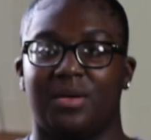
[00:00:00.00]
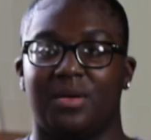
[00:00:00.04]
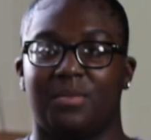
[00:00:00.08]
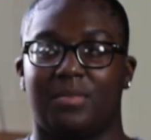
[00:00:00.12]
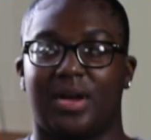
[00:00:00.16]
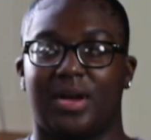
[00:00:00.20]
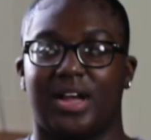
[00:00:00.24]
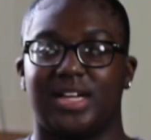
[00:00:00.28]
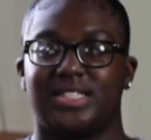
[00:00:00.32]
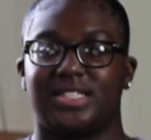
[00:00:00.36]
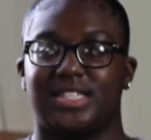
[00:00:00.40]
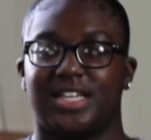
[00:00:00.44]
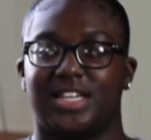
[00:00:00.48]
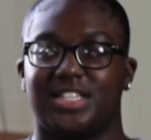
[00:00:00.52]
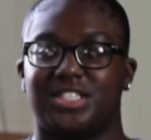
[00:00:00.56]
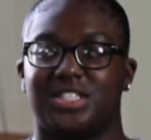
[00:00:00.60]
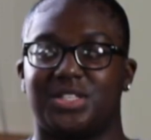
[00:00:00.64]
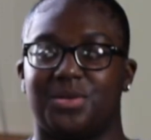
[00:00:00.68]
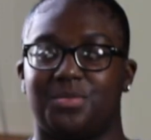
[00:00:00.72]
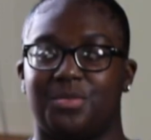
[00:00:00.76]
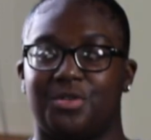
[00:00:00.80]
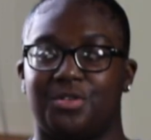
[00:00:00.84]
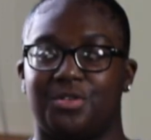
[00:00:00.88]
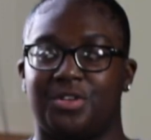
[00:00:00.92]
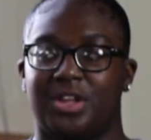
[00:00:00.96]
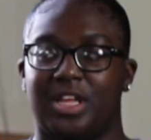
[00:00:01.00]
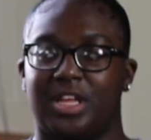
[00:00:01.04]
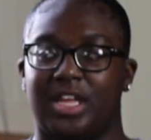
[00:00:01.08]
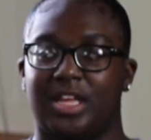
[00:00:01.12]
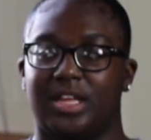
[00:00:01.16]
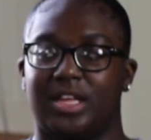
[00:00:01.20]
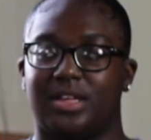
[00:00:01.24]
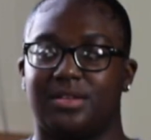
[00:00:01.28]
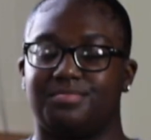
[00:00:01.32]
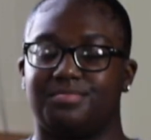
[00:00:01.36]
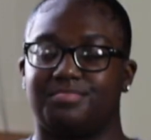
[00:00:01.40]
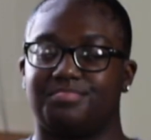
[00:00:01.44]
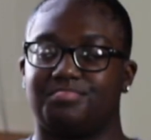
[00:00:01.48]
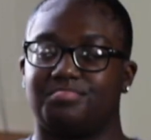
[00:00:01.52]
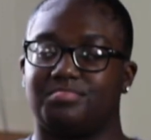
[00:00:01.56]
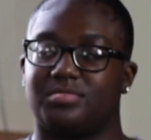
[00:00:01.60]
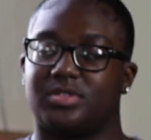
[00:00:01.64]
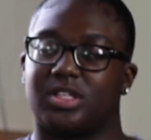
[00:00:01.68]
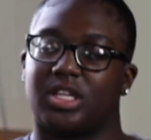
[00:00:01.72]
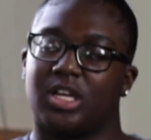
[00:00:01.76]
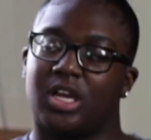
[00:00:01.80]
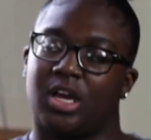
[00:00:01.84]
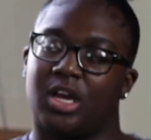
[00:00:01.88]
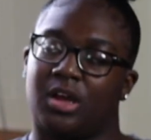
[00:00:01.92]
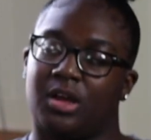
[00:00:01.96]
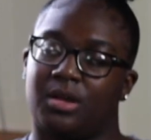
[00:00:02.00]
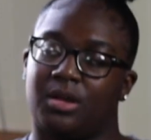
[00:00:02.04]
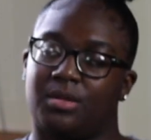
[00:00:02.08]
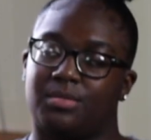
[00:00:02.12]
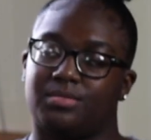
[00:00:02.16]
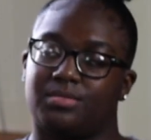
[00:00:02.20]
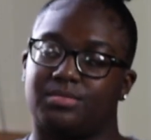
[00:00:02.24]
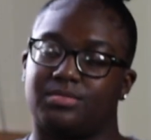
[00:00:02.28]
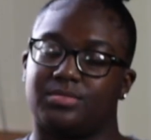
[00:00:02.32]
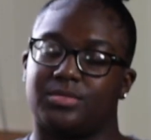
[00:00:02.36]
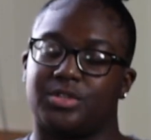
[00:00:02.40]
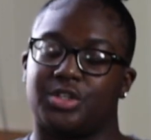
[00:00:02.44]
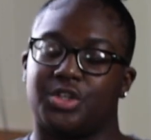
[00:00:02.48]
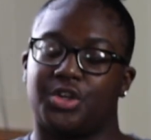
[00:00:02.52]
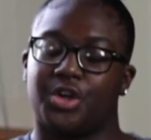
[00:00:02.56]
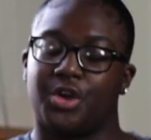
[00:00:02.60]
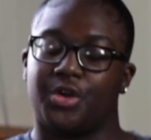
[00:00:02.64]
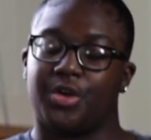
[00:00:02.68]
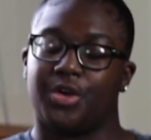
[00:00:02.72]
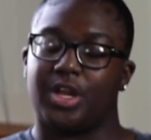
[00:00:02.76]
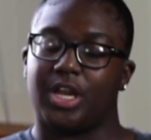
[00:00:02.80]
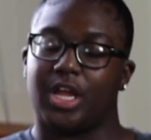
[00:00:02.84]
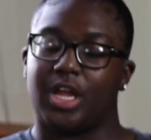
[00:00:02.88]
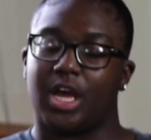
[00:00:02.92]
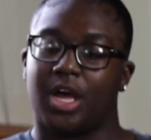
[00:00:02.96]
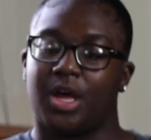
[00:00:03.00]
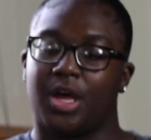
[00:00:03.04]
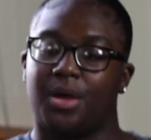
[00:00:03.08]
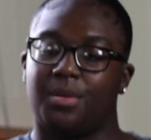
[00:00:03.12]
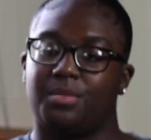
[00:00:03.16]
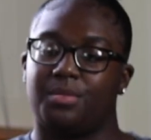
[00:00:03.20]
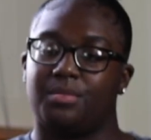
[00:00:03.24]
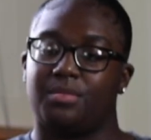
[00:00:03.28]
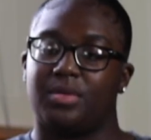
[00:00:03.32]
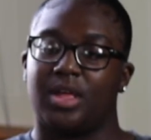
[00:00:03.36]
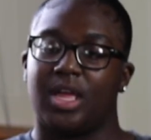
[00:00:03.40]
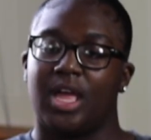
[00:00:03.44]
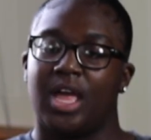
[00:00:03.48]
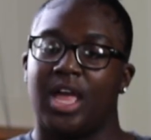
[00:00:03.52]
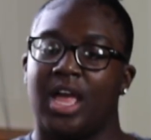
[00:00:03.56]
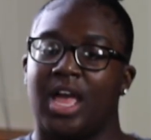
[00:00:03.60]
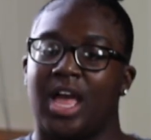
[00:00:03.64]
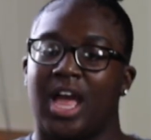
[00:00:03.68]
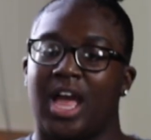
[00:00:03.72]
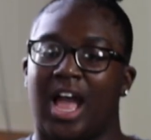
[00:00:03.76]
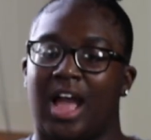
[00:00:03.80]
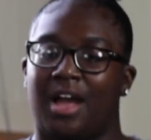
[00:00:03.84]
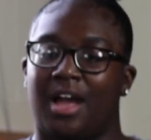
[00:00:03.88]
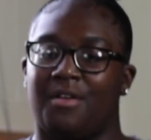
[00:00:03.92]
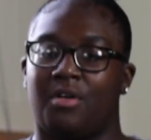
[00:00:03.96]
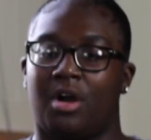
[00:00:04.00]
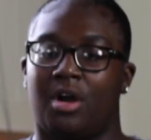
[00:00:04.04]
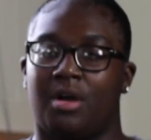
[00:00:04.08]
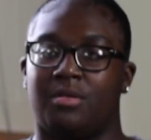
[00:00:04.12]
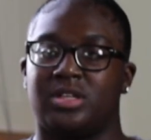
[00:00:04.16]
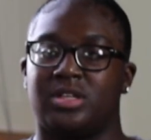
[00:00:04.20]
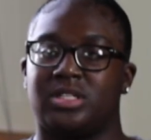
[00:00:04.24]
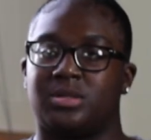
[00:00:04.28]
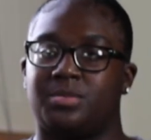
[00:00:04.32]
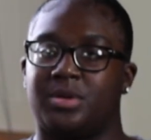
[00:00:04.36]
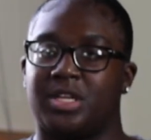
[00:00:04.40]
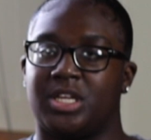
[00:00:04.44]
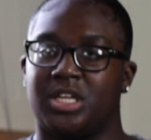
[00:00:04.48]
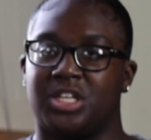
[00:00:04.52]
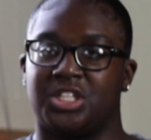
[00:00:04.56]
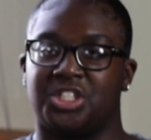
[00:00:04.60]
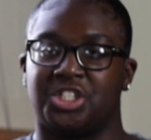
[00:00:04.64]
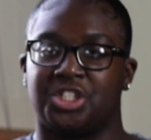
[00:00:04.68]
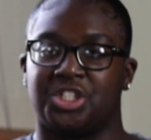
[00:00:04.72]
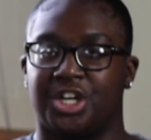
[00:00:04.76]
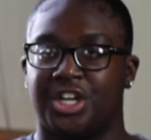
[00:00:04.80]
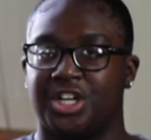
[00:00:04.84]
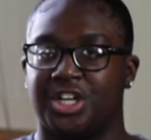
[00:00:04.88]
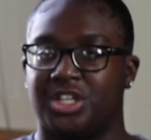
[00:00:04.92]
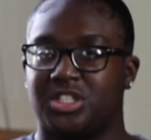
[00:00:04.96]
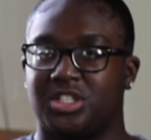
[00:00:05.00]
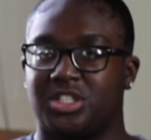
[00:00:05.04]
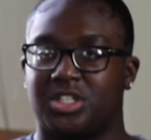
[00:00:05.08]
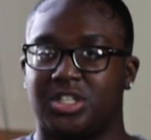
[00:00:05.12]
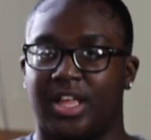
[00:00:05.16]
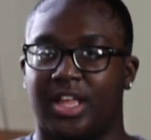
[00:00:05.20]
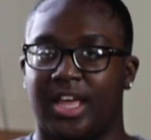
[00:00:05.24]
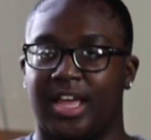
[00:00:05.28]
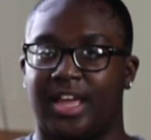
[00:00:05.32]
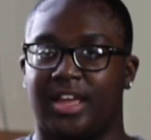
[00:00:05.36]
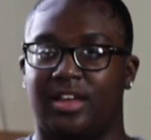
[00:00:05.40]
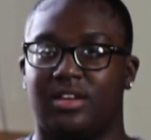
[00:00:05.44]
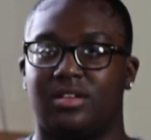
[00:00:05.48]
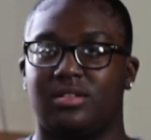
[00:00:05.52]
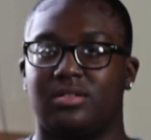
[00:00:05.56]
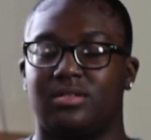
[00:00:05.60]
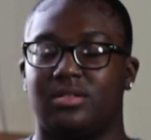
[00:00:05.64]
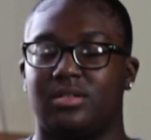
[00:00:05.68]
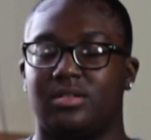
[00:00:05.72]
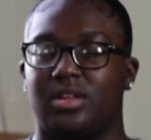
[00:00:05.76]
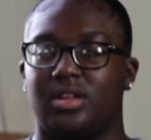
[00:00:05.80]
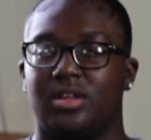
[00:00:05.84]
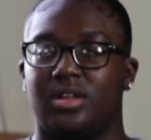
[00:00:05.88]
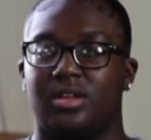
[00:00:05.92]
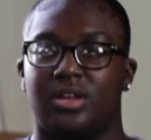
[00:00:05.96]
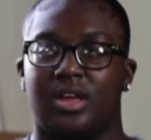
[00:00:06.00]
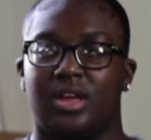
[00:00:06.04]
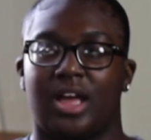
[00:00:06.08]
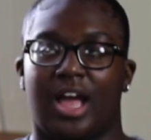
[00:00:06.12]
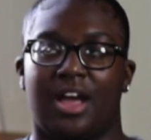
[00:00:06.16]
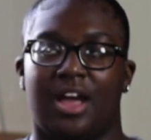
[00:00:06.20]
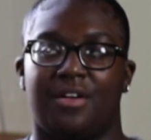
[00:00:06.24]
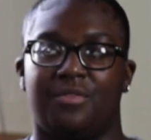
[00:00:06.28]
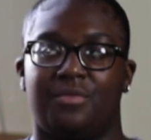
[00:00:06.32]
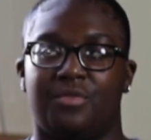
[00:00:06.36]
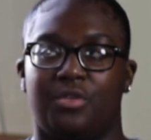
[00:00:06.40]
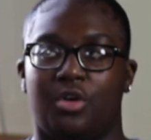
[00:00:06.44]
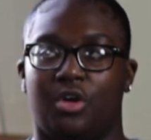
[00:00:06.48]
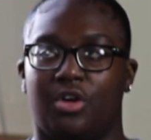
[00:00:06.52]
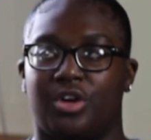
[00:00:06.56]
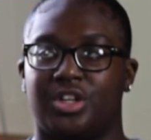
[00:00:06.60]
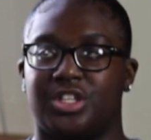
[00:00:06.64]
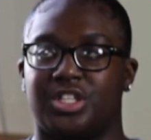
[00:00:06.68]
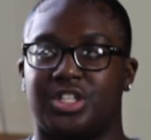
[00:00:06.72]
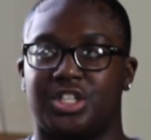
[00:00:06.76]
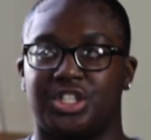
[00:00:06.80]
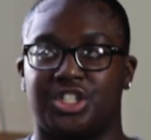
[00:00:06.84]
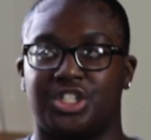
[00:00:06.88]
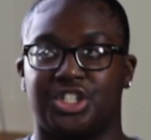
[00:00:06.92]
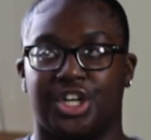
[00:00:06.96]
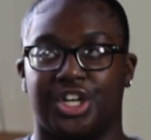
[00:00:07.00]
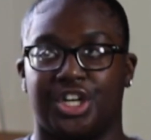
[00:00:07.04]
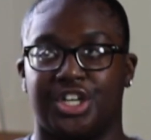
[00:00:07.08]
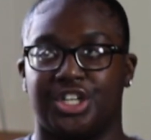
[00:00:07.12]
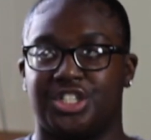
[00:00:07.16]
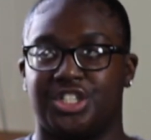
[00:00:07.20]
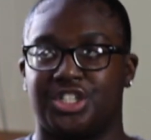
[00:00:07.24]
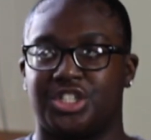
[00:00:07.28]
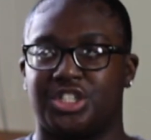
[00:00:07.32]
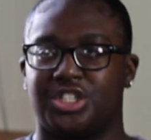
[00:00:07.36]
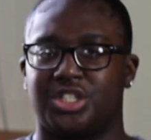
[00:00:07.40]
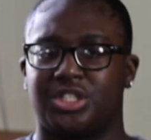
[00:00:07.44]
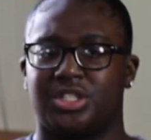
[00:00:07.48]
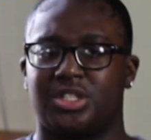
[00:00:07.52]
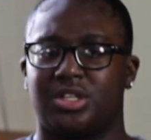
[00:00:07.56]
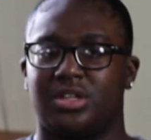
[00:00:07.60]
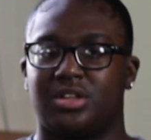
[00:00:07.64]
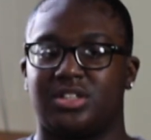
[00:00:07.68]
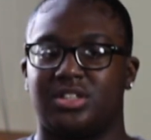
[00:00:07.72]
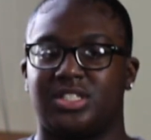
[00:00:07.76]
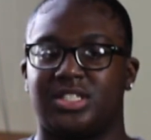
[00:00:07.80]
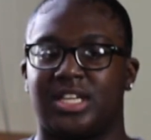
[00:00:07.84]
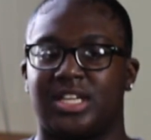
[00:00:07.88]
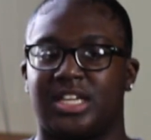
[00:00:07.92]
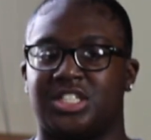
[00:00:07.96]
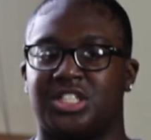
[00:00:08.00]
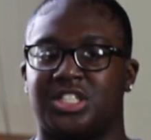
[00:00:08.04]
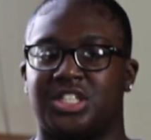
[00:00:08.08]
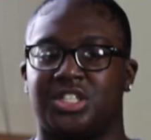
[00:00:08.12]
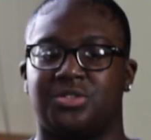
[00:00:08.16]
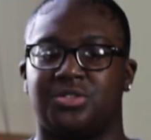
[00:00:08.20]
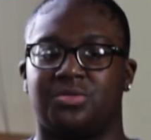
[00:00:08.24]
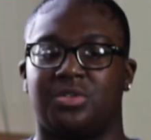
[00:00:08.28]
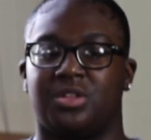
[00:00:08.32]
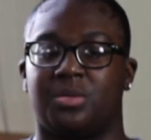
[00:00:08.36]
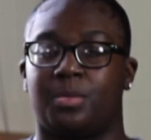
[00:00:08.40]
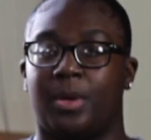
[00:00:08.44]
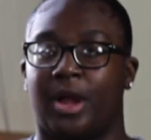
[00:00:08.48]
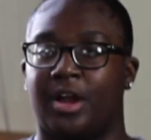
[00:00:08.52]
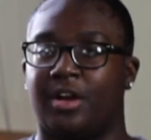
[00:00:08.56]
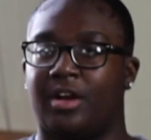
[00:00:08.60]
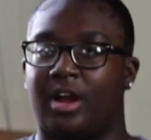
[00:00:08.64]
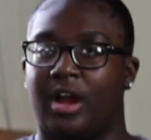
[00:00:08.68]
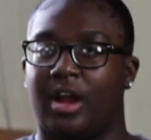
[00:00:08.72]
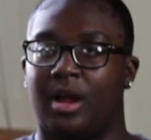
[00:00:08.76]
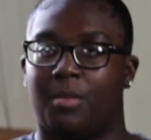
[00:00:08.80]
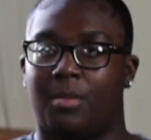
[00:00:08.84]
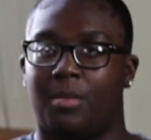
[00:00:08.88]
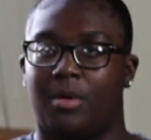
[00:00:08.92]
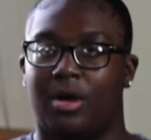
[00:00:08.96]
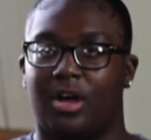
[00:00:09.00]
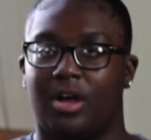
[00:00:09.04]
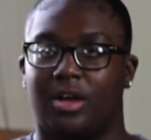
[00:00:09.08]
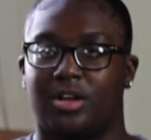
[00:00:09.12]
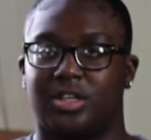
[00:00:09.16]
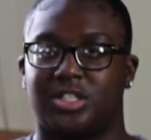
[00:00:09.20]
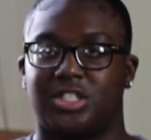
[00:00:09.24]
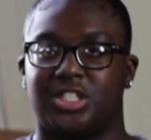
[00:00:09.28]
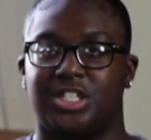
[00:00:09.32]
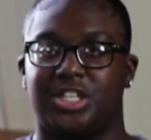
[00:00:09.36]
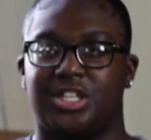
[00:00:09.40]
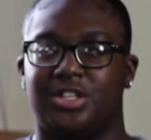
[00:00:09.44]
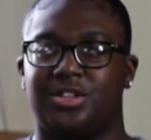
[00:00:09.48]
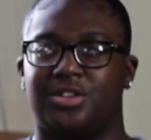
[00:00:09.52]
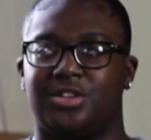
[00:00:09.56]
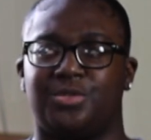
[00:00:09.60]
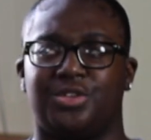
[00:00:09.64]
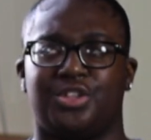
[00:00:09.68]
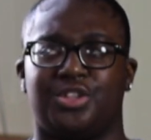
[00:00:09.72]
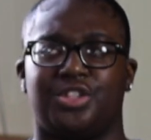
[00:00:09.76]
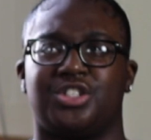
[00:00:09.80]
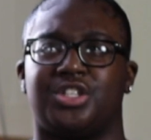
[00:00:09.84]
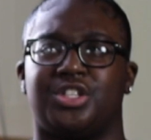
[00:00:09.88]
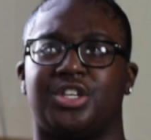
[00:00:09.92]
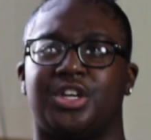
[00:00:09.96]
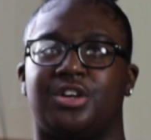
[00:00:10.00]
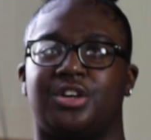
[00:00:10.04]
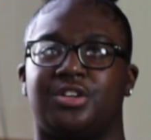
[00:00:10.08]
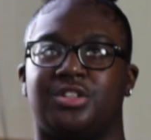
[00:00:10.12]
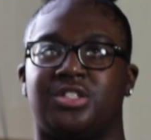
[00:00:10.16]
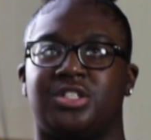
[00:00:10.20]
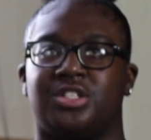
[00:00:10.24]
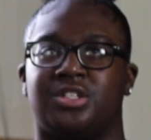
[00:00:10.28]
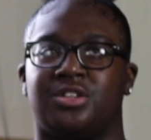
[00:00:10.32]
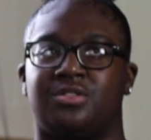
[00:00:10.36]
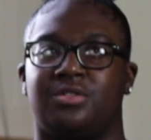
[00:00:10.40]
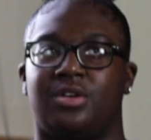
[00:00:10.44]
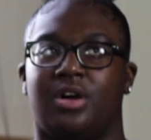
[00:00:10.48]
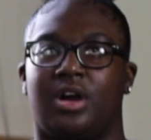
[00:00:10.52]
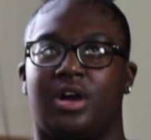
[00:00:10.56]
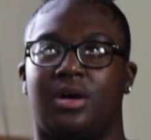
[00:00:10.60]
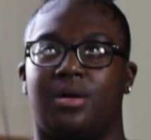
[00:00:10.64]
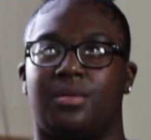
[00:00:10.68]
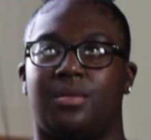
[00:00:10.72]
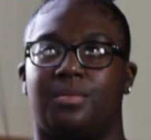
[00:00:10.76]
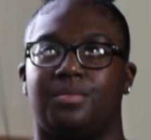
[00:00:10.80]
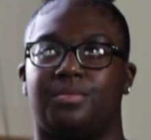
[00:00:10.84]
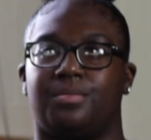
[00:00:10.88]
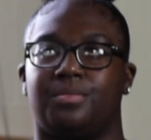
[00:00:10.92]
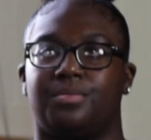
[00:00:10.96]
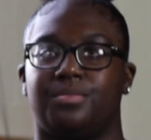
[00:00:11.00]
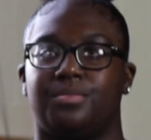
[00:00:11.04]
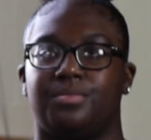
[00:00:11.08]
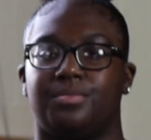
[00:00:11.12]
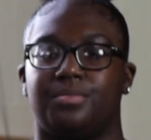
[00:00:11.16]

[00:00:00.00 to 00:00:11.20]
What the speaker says: My testimony, growing up, I've always been in church. Like, I've gone to church sessions with my grandma. She used to go to